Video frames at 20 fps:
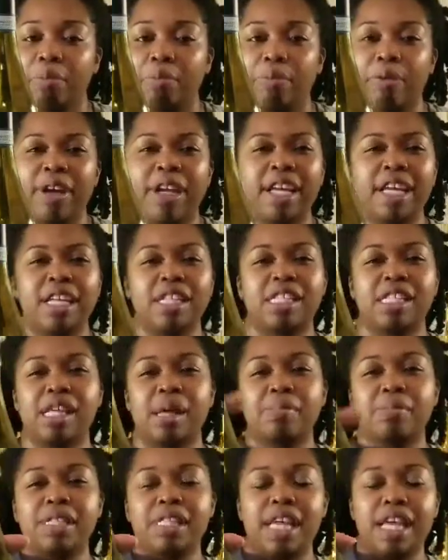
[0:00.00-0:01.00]
bring in,
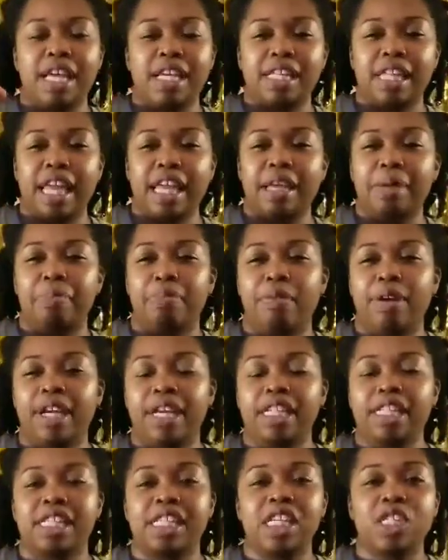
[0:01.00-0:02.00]
some say they
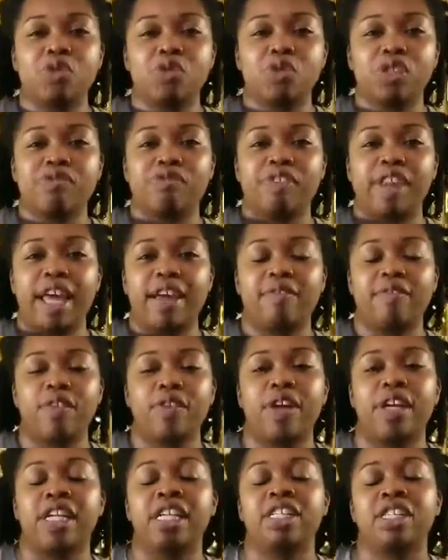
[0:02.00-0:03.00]
bring in citrus flavor,
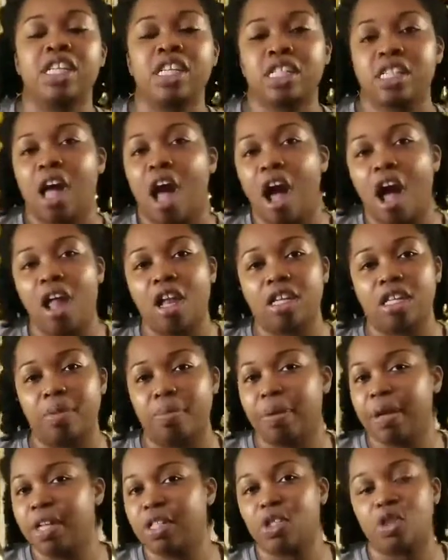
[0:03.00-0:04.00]
and it just all
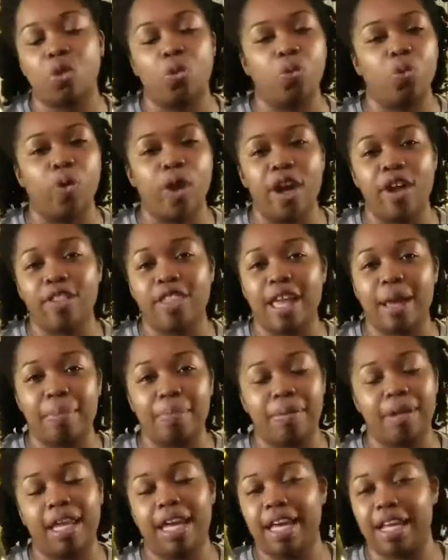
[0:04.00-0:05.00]
depends on where they
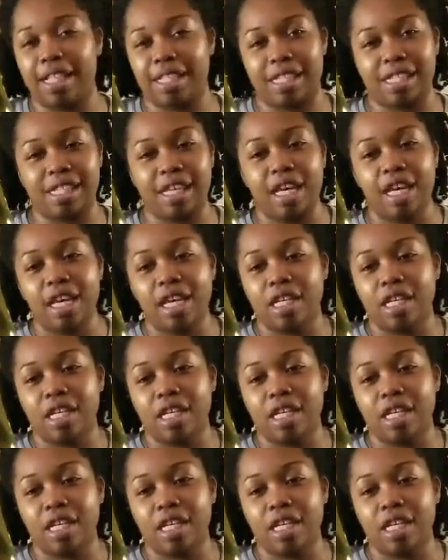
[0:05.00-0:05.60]
plant